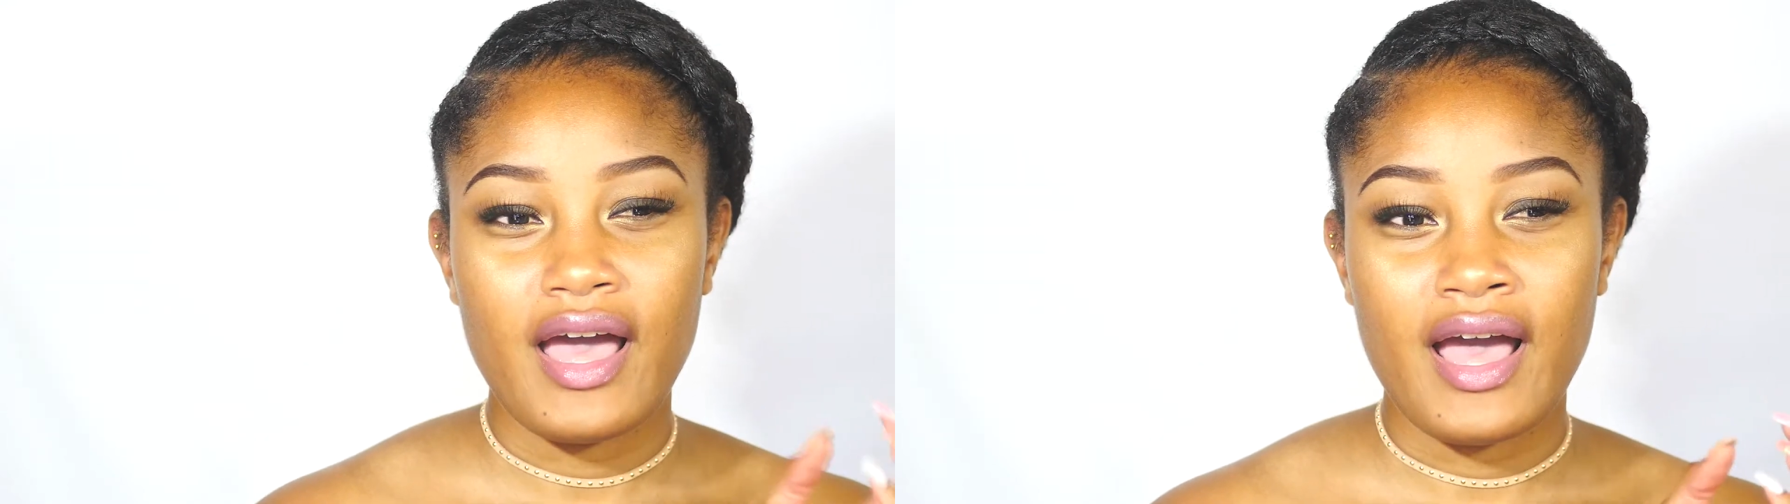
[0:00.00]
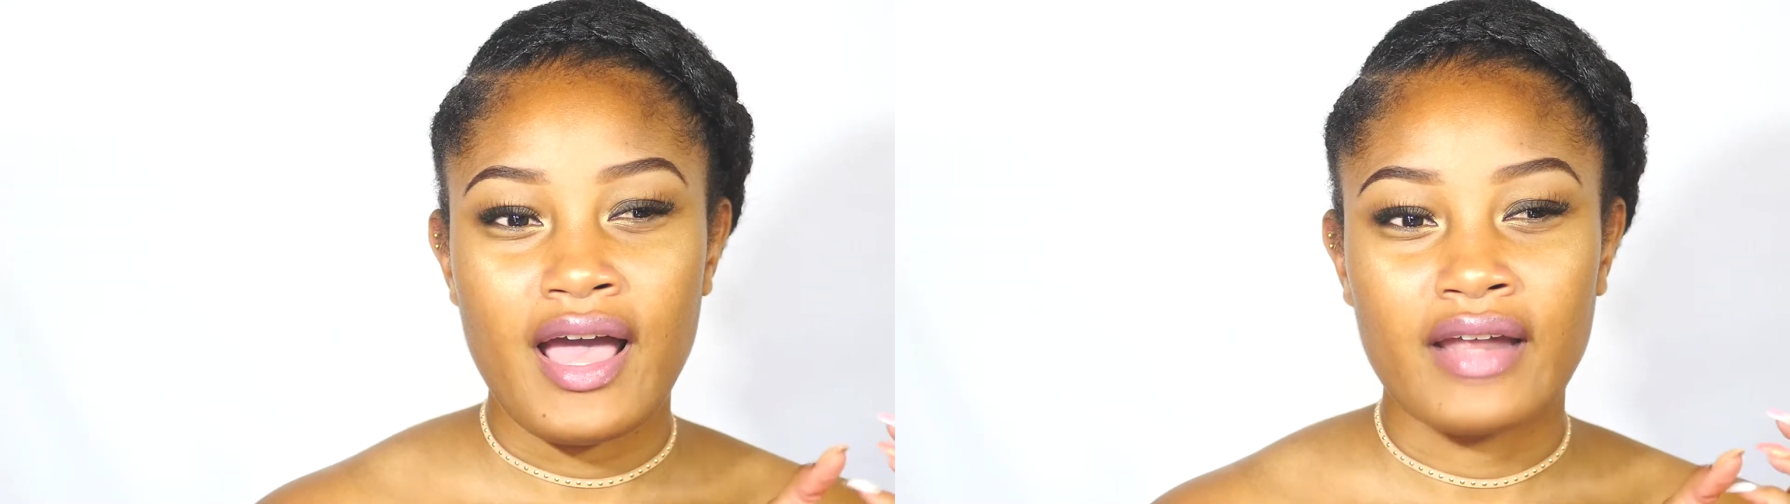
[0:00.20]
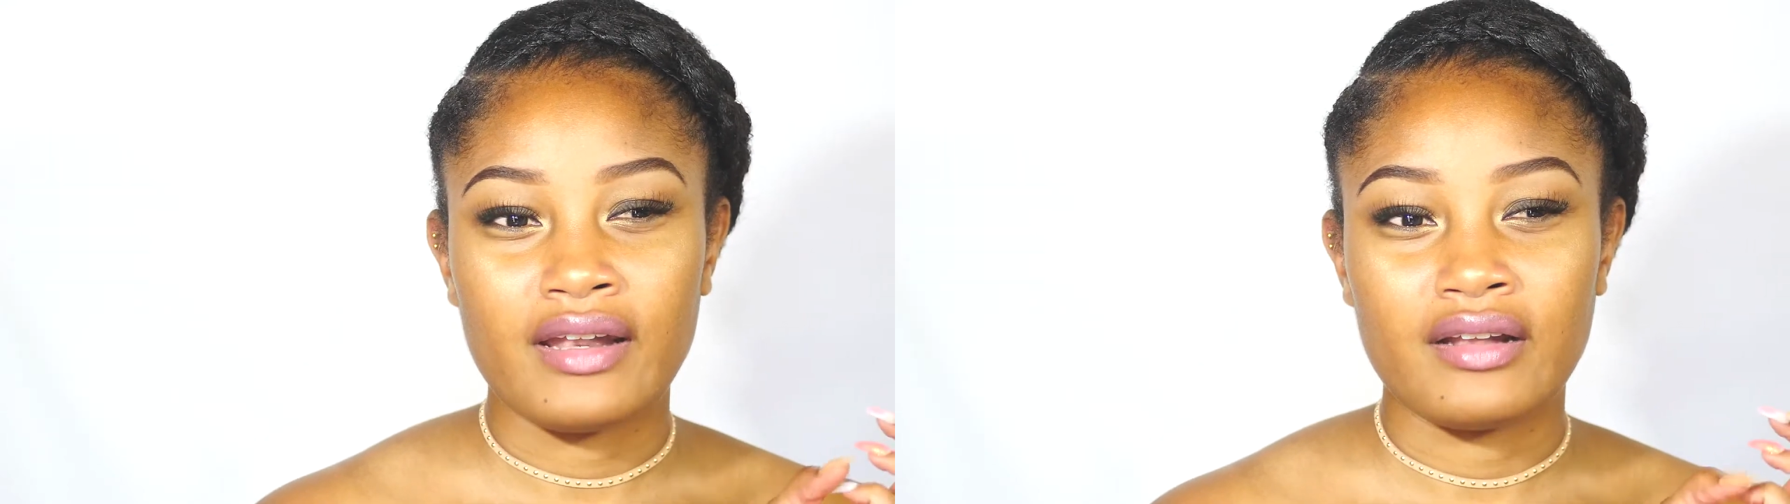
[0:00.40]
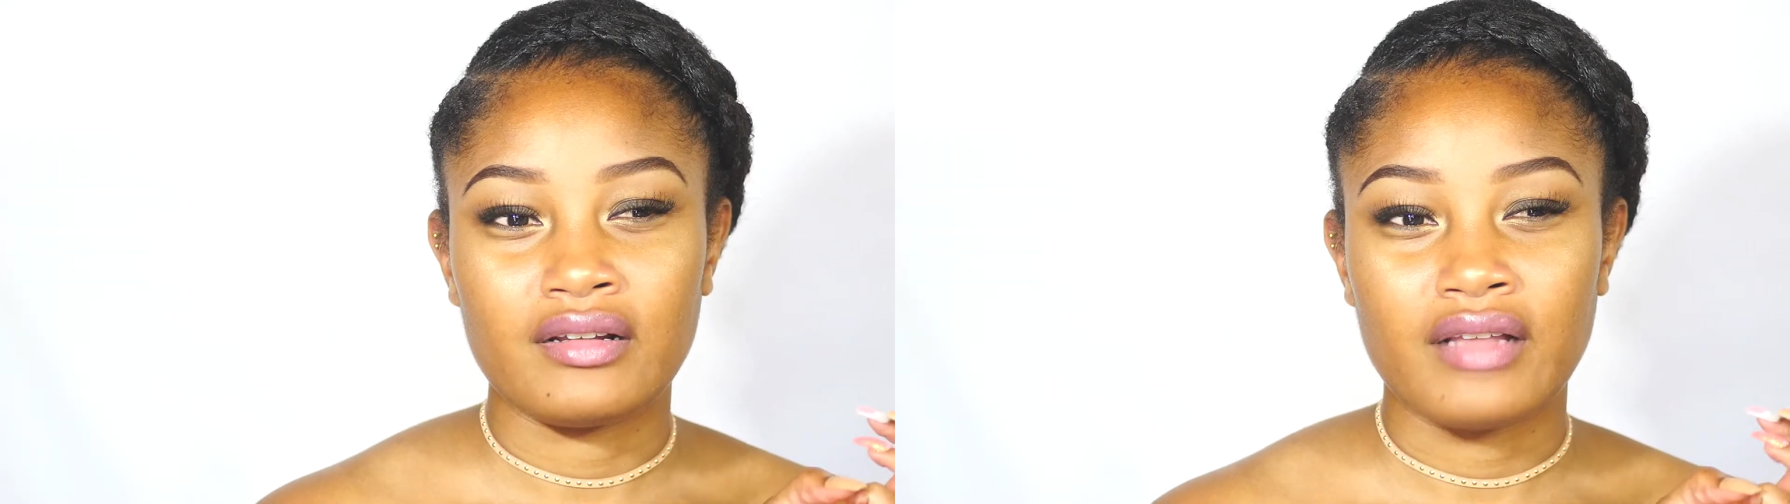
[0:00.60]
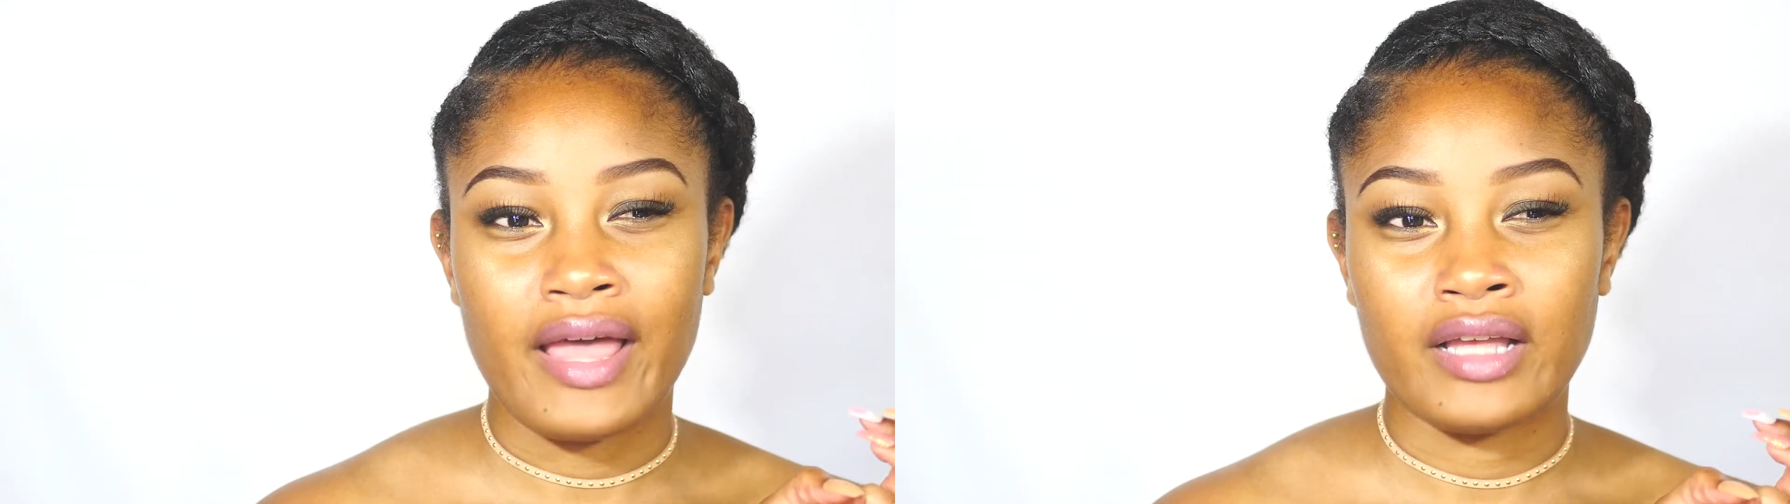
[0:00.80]
and
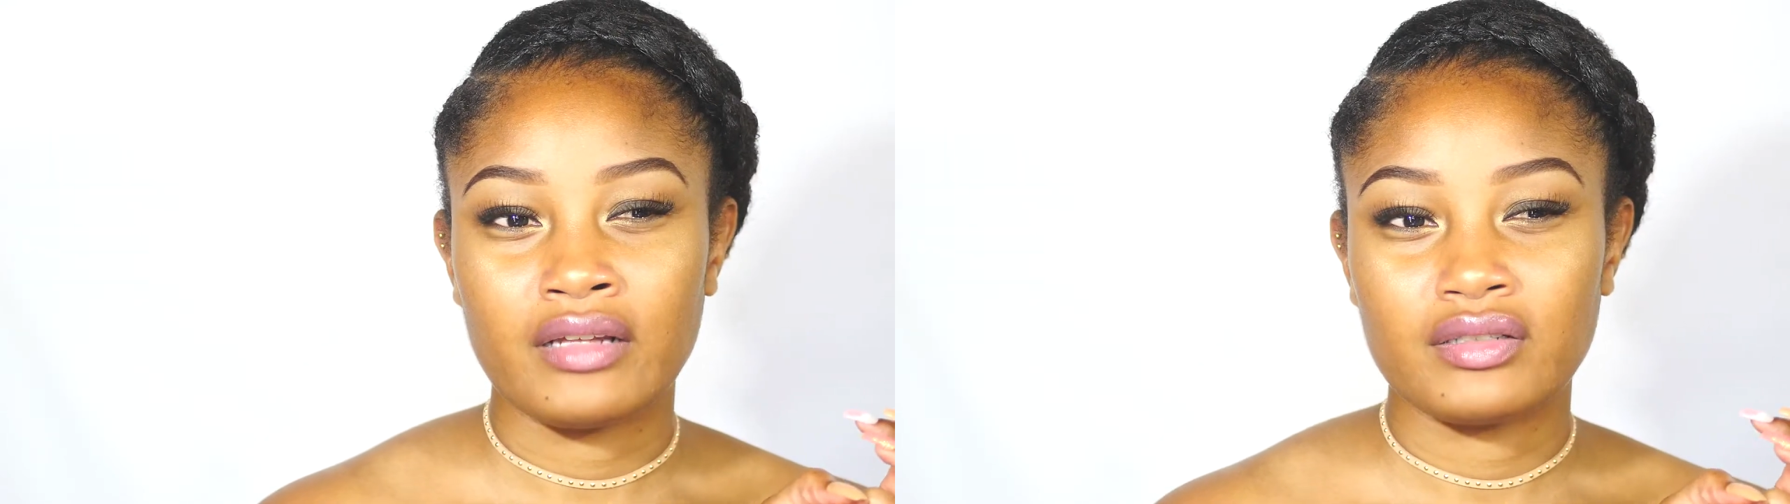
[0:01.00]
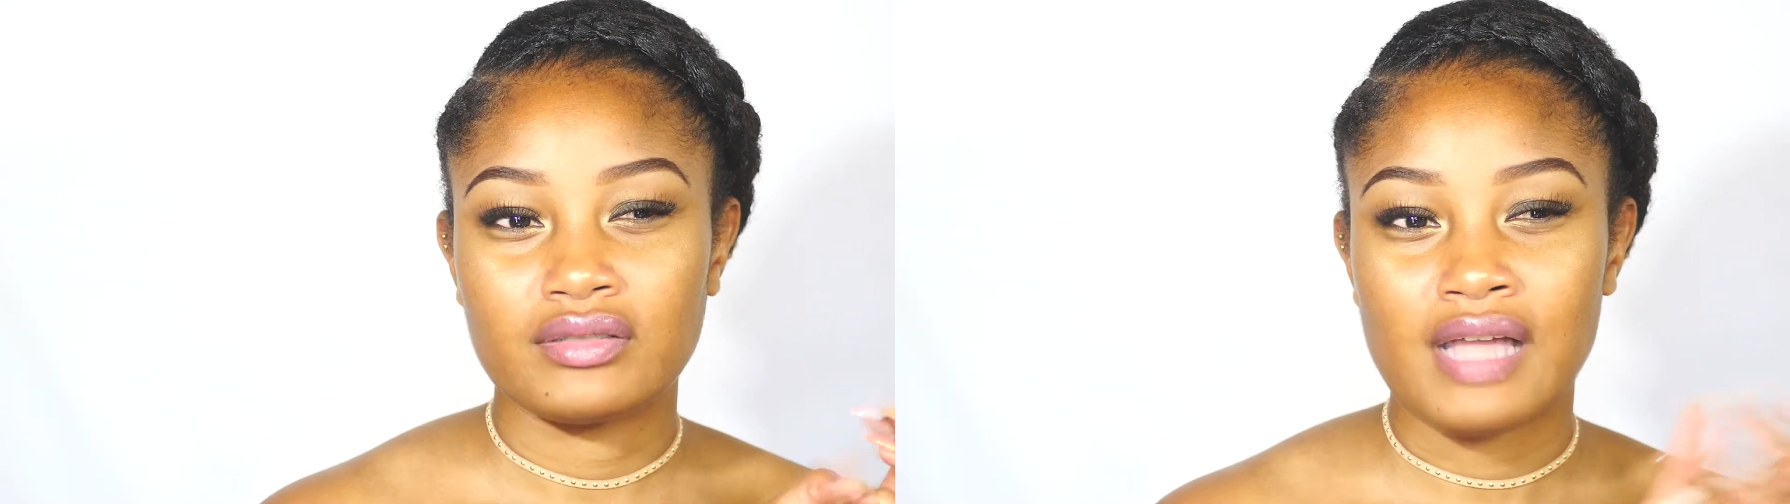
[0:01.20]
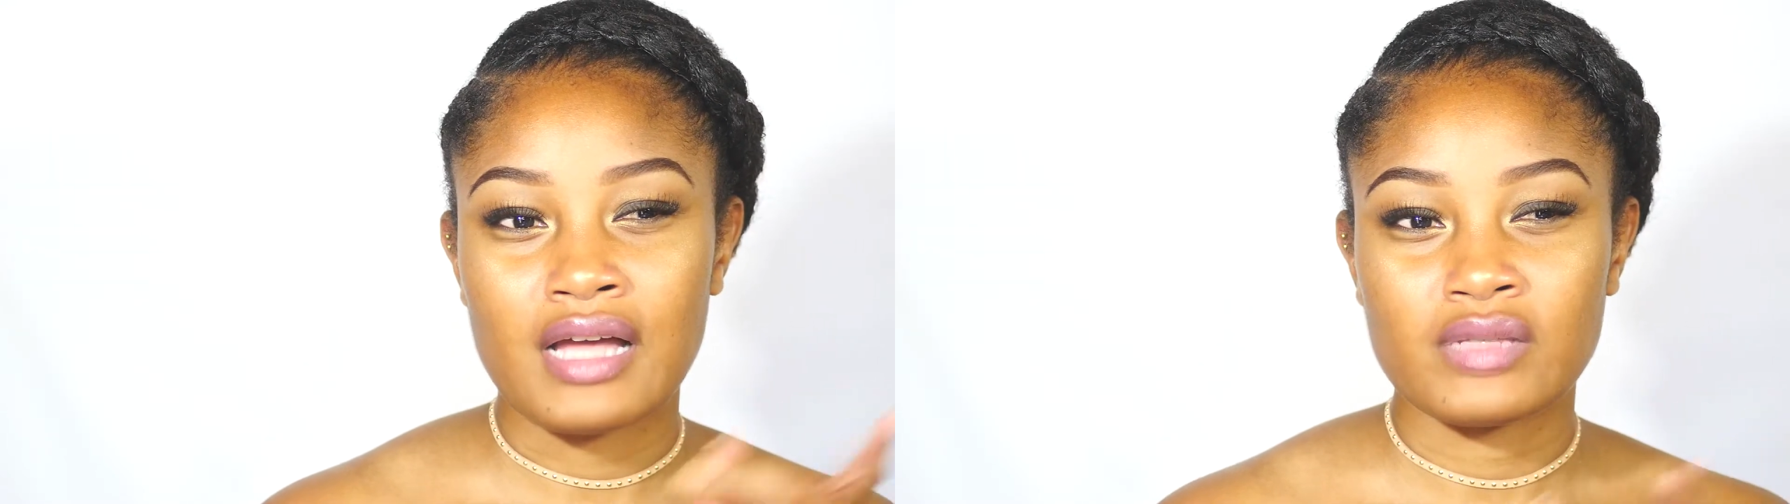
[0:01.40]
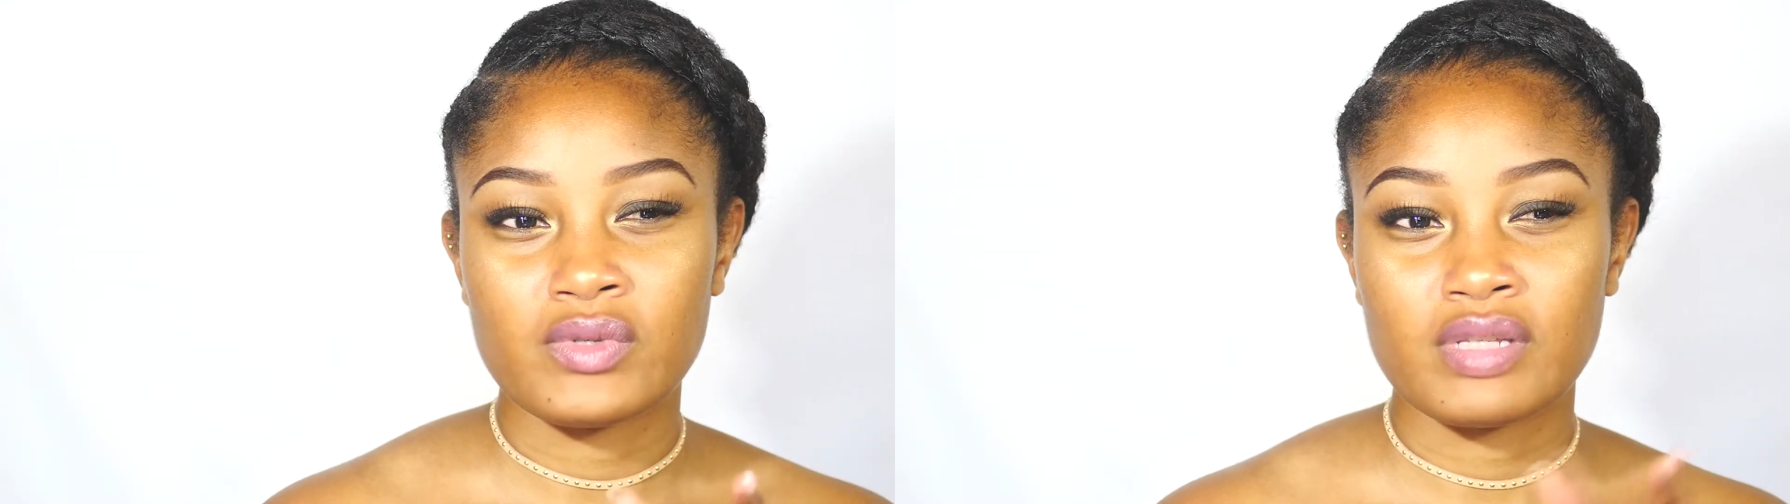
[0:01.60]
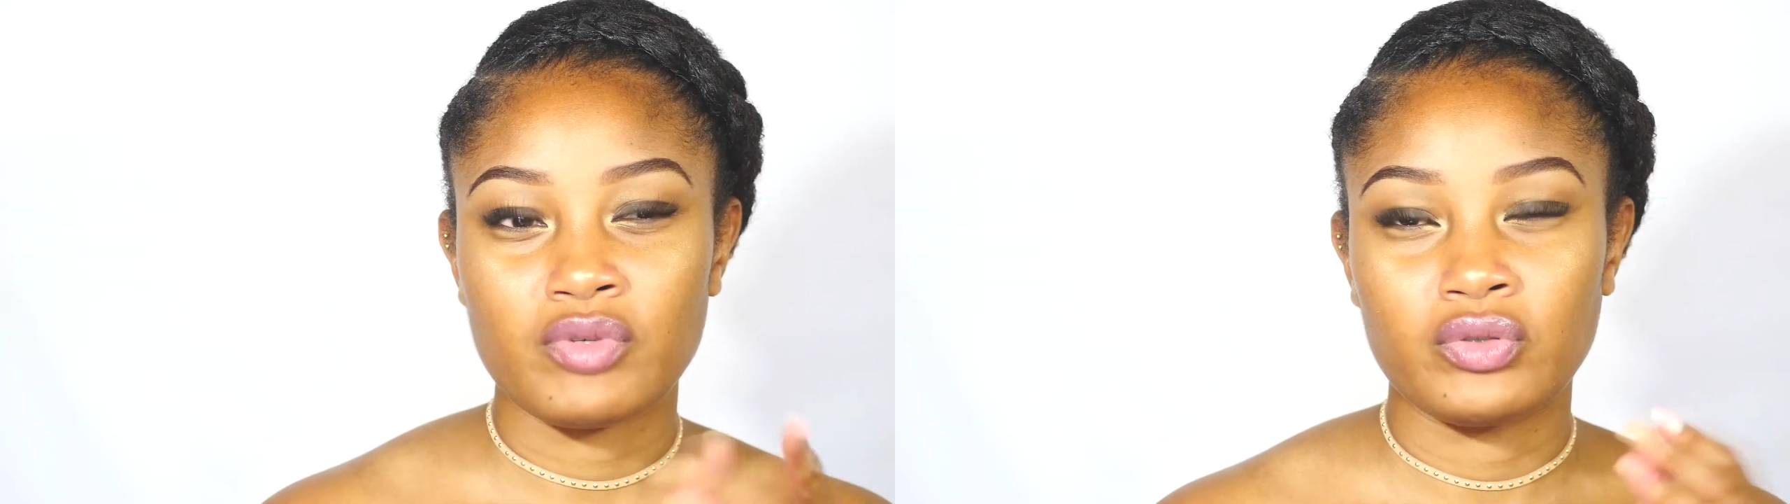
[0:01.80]
like tax
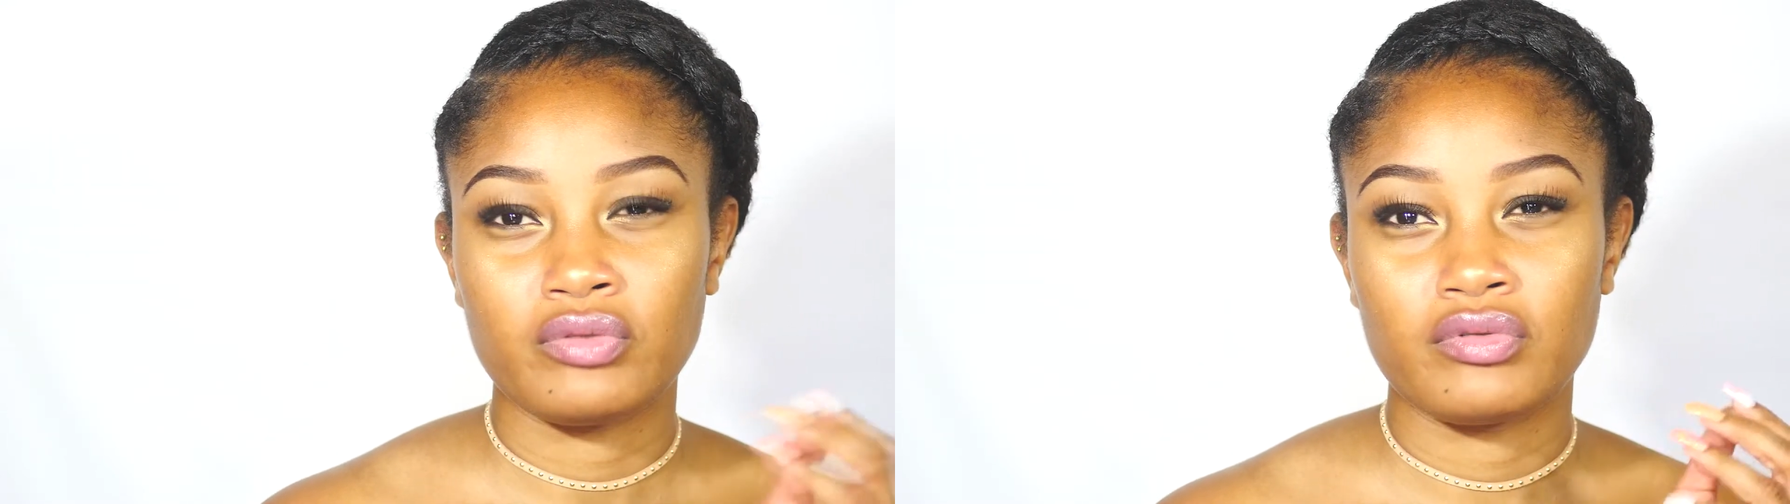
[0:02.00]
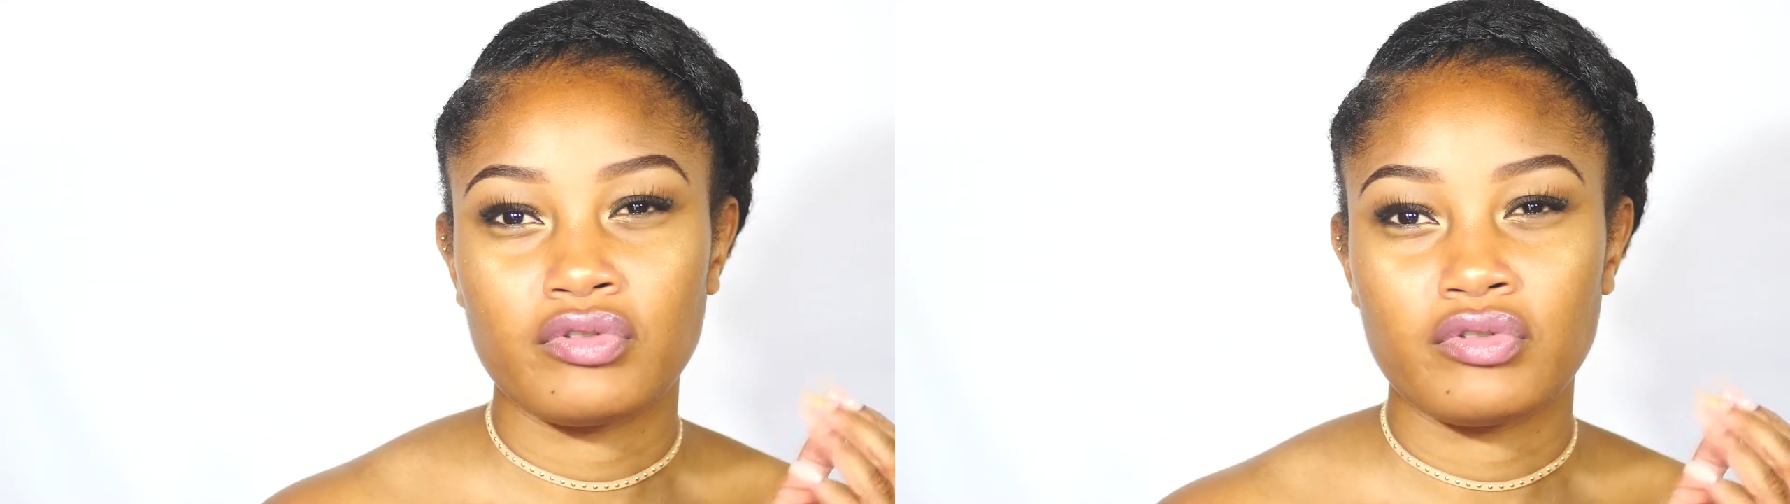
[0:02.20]
was about